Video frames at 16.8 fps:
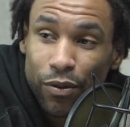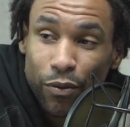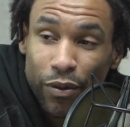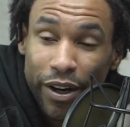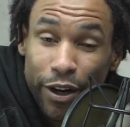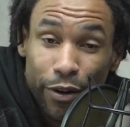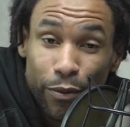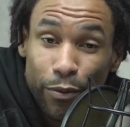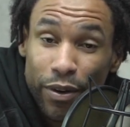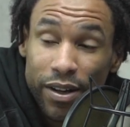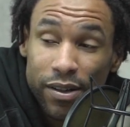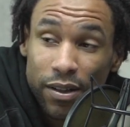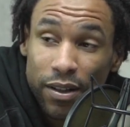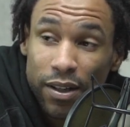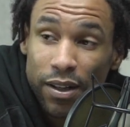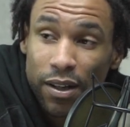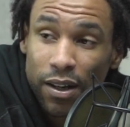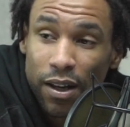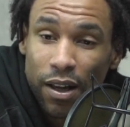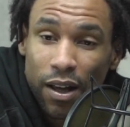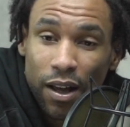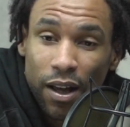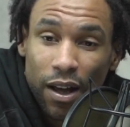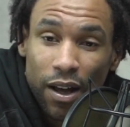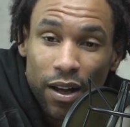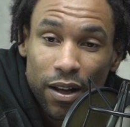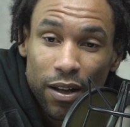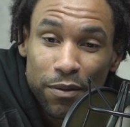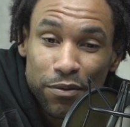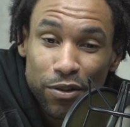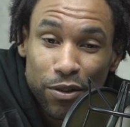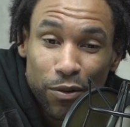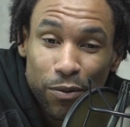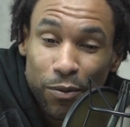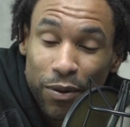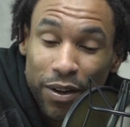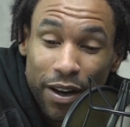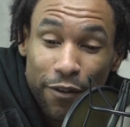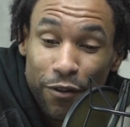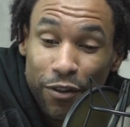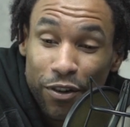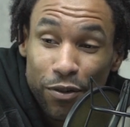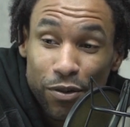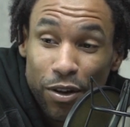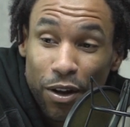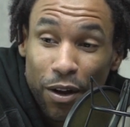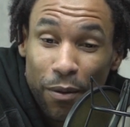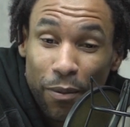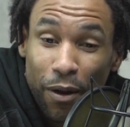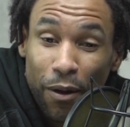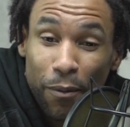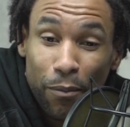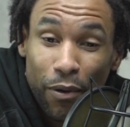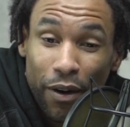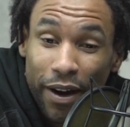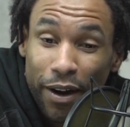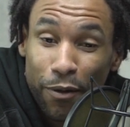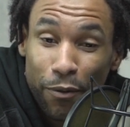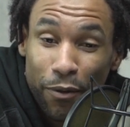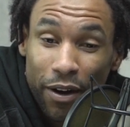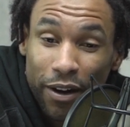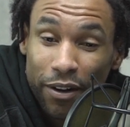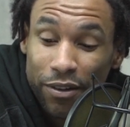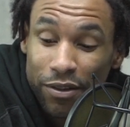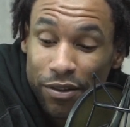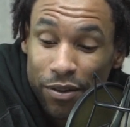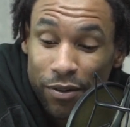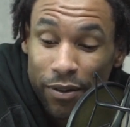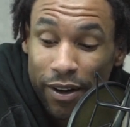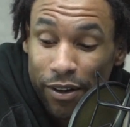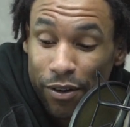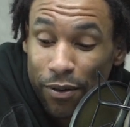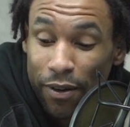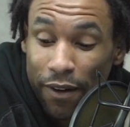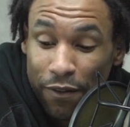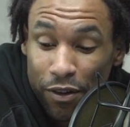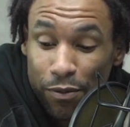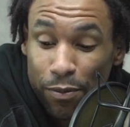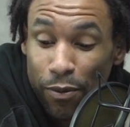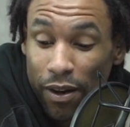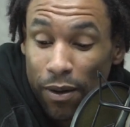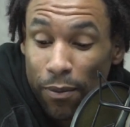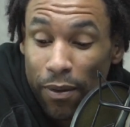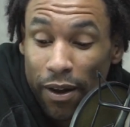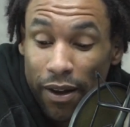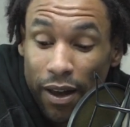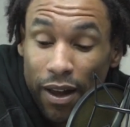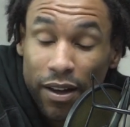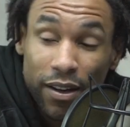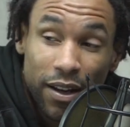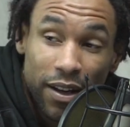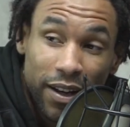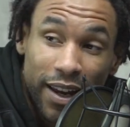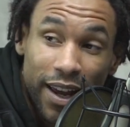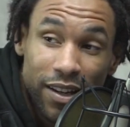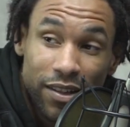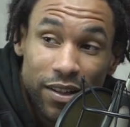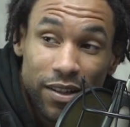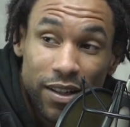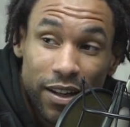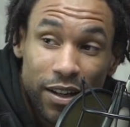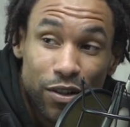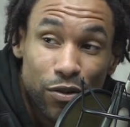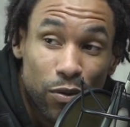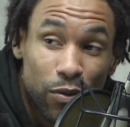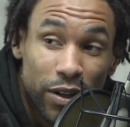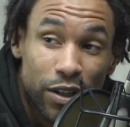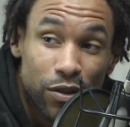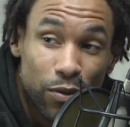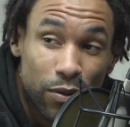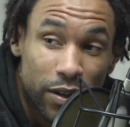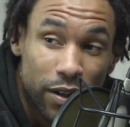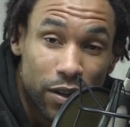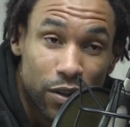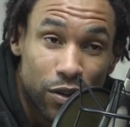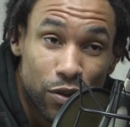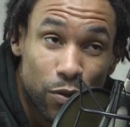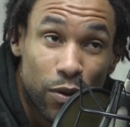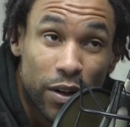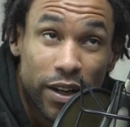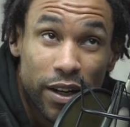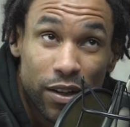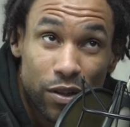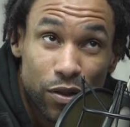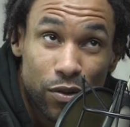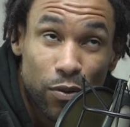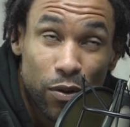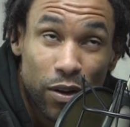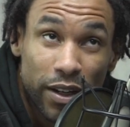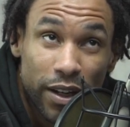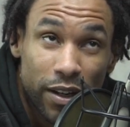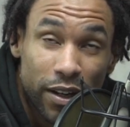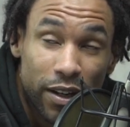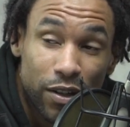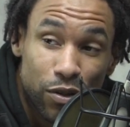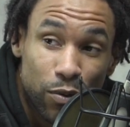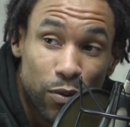here recently. So whenever you talk about breaking records, you have to speak about Anyang KGC in 2020 and